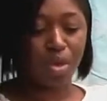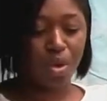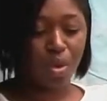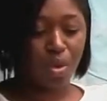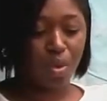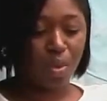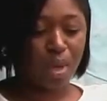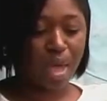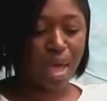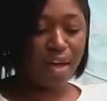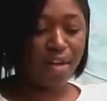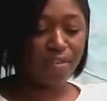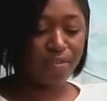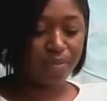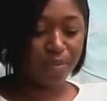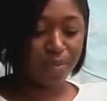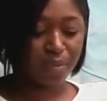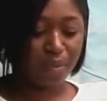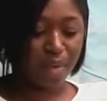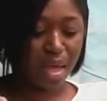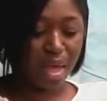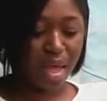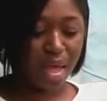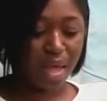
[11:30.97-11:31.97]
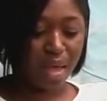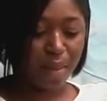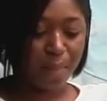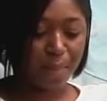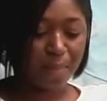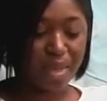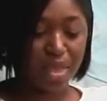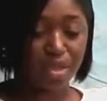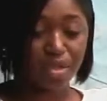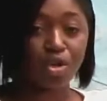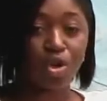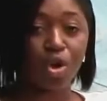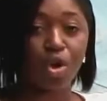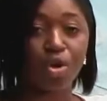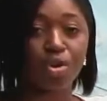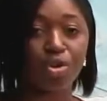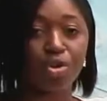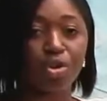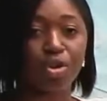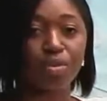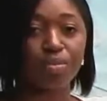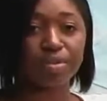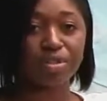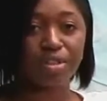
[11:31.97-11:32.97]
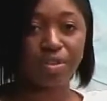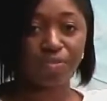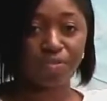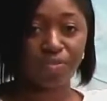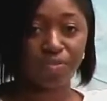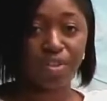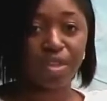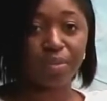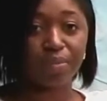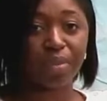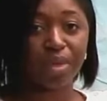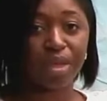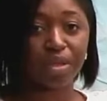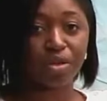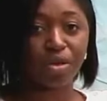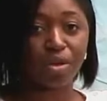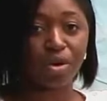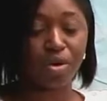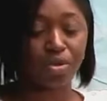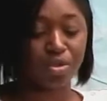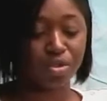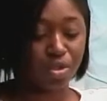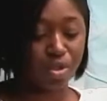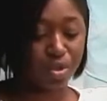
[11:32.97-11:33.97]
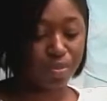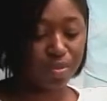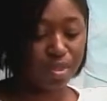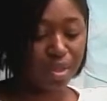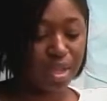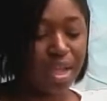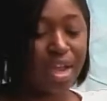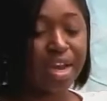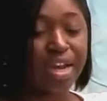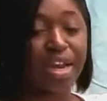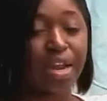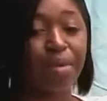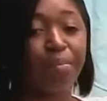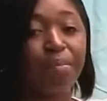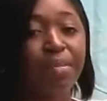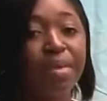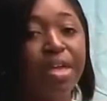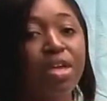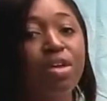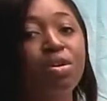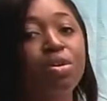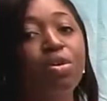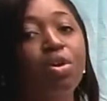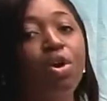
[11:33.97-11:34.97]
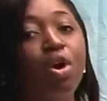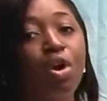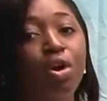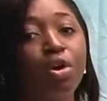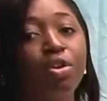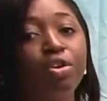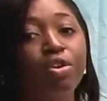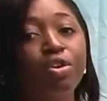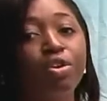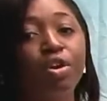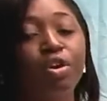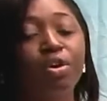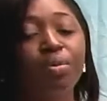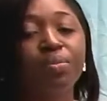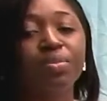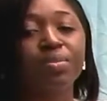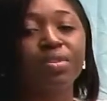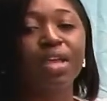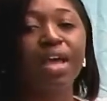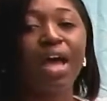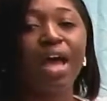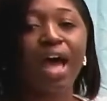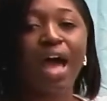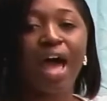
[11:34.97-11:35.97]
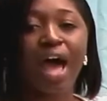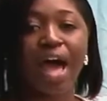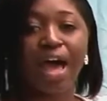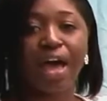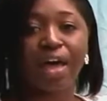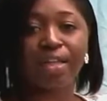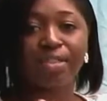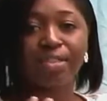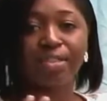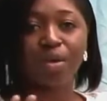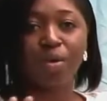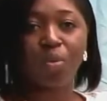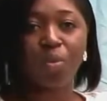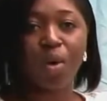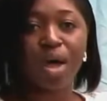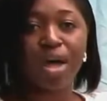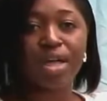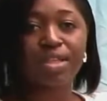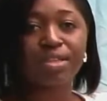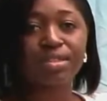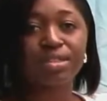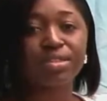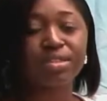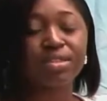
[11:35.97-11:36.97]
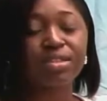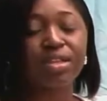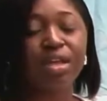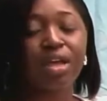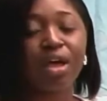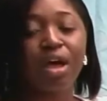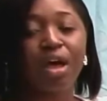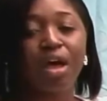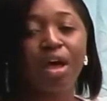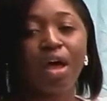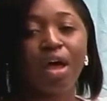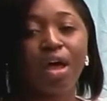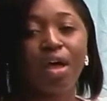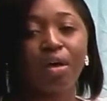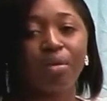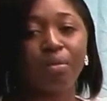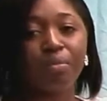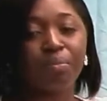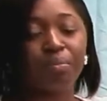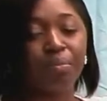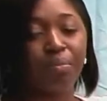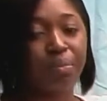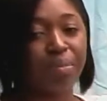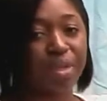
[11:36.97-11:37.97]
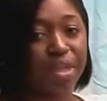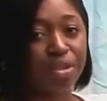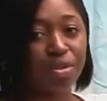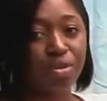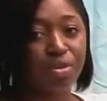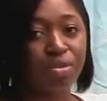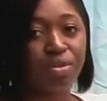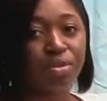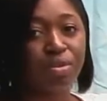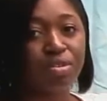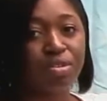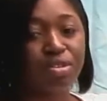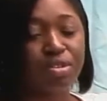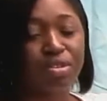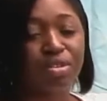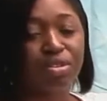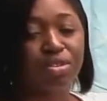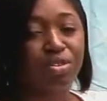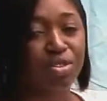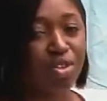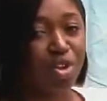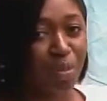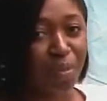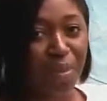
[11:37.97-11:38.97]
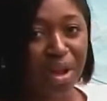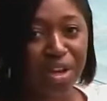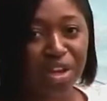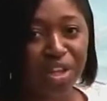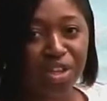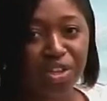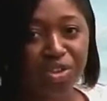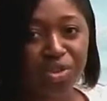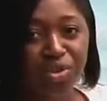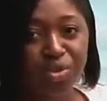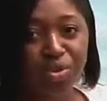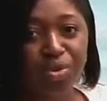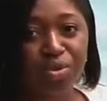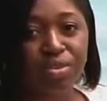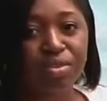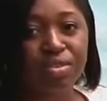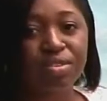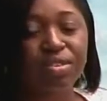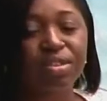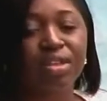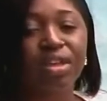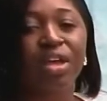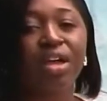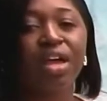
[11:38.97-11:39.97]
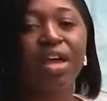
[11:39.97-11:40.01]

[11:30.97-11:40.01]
We have male condoms and female condoms. The male condoms are the ones males normally use.